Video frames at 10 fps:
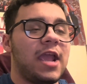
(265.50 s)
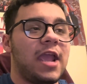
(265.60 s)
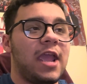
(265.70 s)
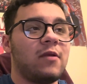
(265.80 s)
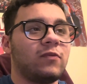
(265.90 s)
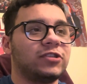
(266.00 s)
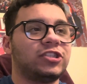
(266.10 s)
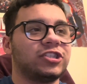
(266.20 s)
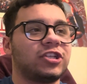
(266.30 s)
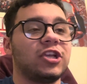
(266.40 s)
It was
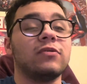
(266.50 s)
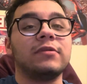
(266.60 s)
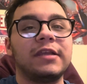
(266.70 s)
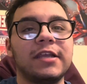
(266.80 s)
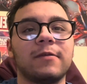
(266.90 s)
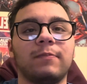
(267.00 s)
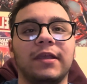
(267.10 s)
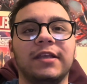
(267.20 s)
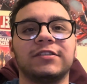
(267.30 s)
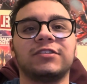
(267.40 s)
just a unique
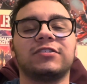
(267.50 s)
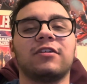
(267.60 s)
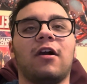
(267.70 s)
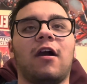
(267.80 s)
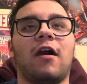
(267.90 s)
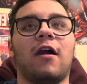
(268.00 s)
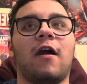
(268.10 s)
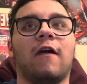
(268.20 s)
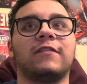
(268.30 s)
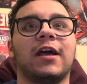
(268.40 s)
piece
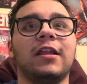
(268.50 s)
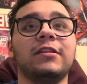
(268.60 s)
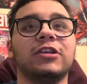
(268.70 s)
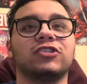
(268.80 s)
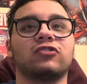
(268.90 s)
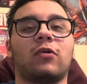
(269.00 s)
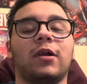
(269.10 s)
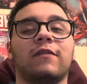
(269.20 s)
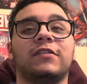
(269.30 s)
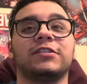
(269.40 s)
of telling the
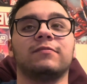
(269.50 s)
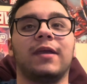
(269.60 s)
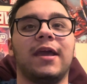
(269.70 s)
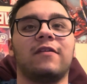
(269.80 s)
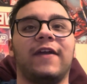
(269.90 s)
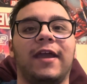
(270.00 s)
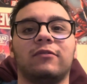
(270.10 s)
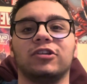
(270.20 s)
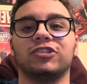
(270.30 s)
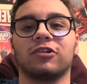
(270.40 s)
story of this man, of
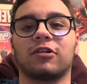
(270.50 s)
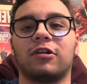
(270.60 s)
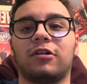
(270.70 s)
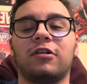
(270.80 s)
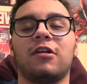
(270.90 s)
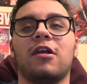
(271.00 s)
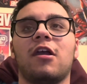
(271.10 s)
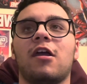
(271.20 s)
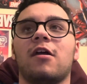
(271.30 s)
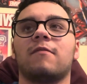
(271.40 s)
Henry Sugar.
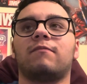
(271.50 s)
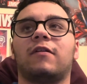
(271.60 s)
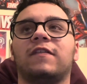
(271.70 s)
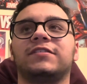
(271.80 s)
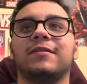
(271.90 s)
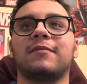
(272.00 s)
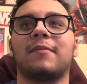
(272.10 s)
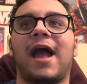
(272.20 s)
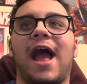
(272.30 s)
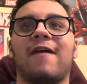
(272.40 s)
But at the same time,
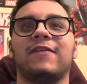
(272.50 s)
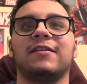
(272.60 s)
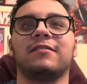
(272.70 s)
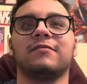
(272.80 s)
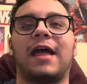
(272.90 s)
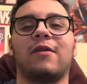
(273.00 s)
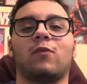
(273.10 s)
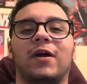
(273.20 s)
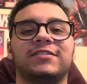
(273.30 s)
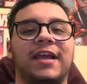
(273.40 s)
having that
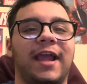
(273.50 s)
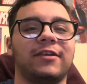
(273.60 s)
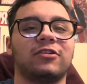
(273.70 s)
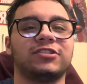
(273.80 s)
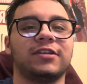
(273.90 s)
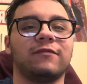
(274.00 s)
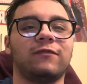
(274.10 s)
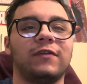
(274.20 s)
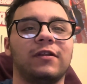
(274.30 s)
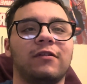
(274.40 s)
Wes Anderson
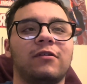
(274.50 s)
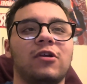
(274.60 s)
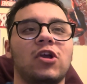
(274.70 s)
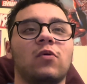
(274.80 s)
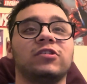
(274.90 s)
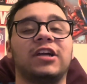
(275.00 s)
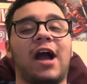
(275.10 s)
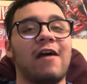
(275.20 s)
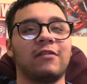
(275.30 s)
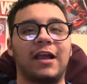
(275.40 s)
feel. Which,
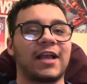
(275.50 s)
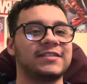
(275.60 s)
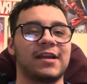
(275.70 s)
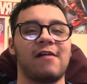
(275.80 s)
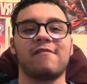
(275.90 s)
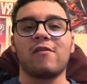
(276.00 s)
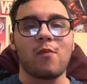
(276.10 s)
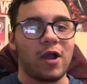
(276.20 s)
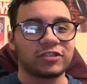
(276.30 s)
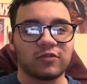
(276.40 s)
like I said, I've never
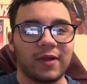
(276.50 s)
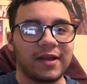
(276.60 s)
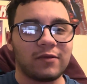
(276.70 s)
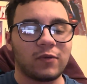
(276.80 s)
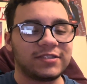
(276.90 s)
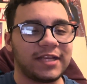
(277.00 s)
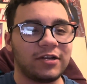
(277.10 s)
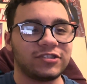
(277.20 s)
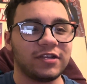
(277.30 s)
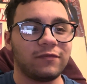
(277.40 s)
watched a Wes
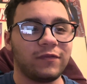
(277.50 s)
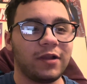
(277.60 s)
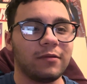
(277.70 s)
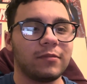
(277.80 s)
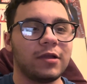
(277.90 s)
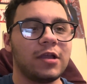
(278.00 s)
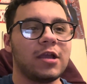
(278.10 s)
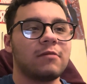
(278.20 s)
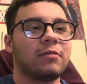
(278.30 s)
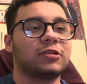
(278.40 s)
Anderson film,
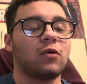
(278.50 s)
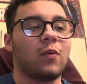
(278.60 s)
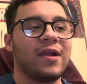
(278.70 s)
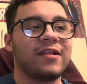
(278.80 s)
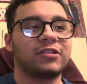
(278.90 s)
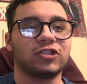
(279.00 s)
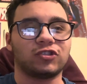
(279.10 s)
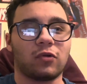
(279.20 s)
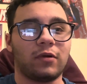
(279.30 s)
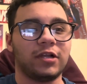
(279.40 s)
but the way that the
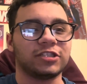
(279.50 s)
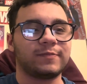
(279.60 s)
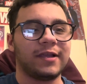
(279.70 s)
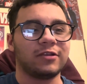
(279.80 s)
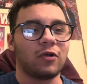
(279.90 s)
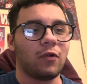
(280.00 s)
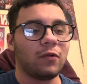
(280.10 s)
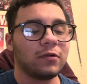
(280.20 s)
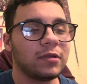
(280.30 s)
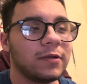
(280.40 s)
story is being
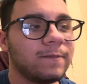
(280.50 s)
told,